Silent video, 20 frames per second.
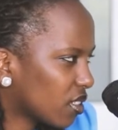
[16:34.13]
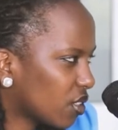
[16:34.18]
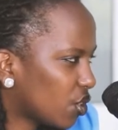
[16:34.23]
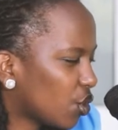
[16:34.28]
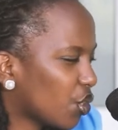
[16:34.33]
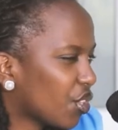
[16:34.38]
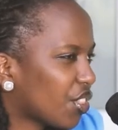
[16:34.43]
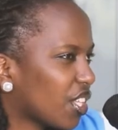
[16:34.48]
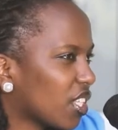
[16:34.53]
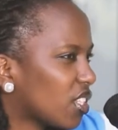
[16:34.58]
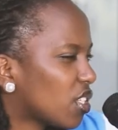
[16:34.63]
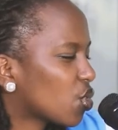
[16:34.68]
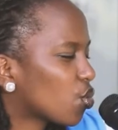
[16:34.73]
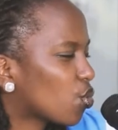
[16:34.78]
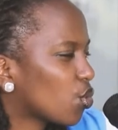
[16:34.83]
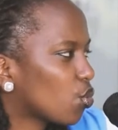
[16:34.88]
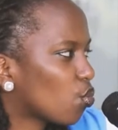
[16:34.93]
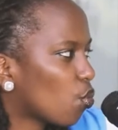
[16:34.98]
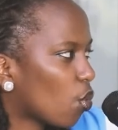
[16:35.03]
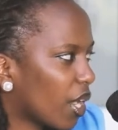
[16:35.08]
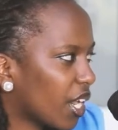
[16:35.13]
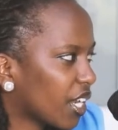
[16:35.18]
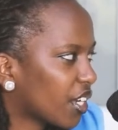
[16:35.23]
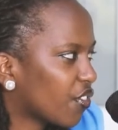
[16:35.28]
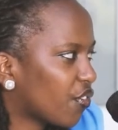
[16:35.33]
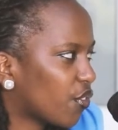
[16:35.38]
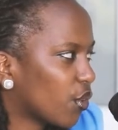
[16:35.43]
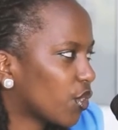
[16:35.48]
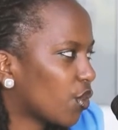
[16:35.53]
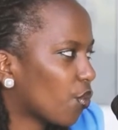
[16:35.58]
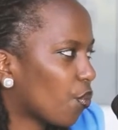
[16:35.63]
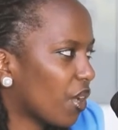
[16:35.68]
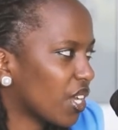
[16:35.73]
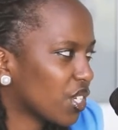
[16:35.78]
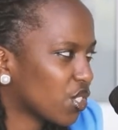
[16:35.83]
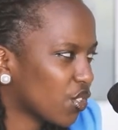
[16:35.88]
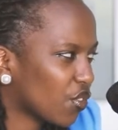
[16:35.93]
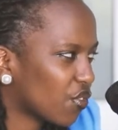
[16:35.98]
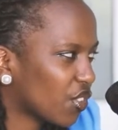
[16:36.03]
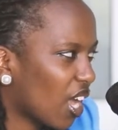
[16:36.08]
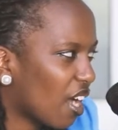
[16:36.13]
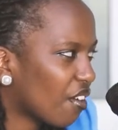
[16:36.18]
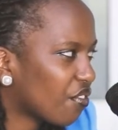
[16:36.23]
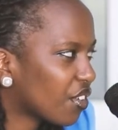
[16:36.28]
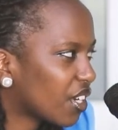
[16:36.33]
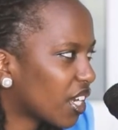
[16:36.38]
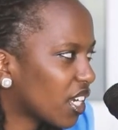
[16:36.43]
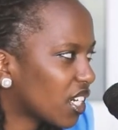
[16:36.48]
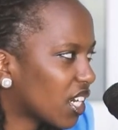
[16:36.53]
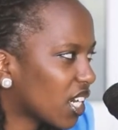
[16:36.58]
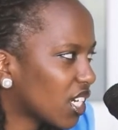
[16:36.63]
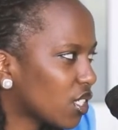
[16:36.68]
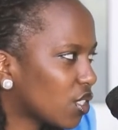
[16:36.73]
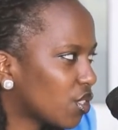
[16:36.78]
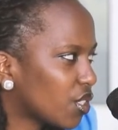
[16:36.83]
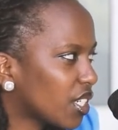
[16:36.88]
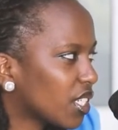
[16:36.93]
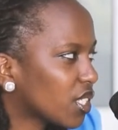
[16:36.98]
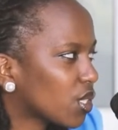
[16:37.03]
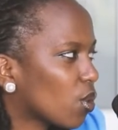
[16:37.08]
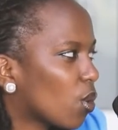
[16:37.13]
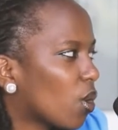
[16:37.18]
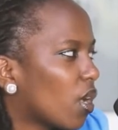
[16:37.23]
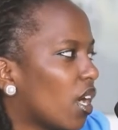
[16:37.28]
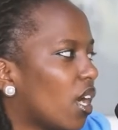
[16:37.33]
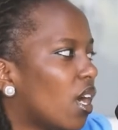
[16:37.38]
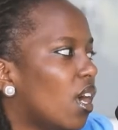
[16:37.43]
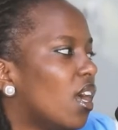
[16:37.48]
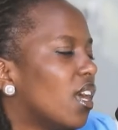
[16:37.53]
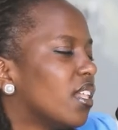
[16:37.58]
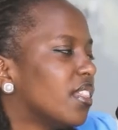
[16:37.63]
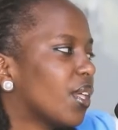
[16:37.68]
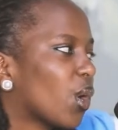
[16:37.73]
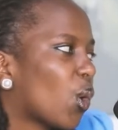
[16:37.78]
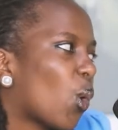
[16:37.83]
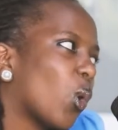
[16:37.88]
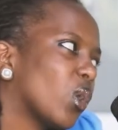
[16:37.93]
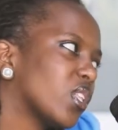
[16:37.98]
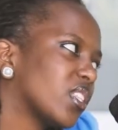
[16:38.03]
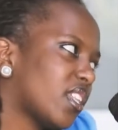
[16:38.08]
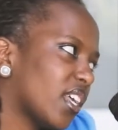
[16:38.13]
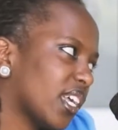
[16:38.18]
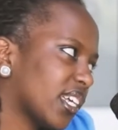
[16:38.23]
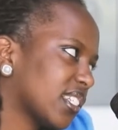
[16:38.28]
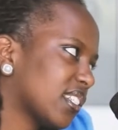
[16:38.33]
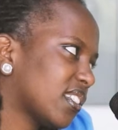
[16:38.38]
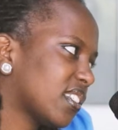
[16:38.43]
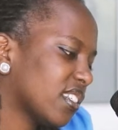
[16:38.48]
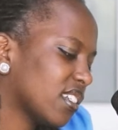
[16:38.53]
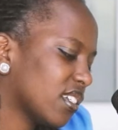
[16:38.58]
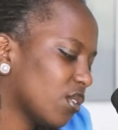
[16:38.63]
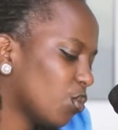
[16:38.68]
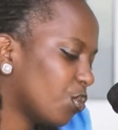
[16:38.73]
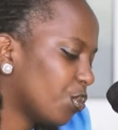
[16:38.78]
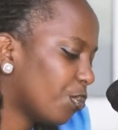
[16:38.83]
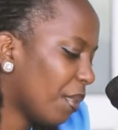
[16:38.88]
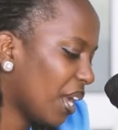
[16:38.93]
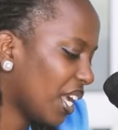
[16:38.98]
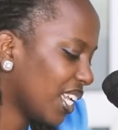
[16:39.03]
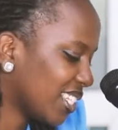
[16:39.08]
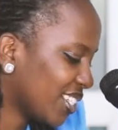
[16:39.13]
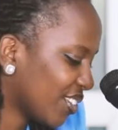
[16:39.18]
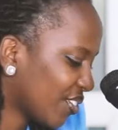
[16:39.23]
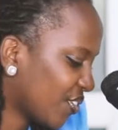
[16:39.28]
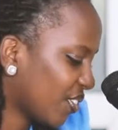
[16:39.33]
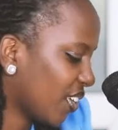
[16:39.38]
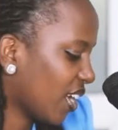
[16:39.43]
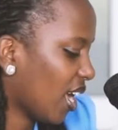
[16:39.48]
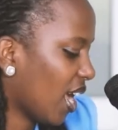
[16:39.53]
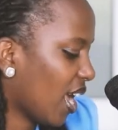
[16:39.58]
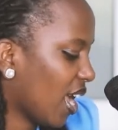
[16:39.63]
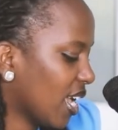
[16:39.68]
Do you think this could work for the rest of the African countries, or the context may differ?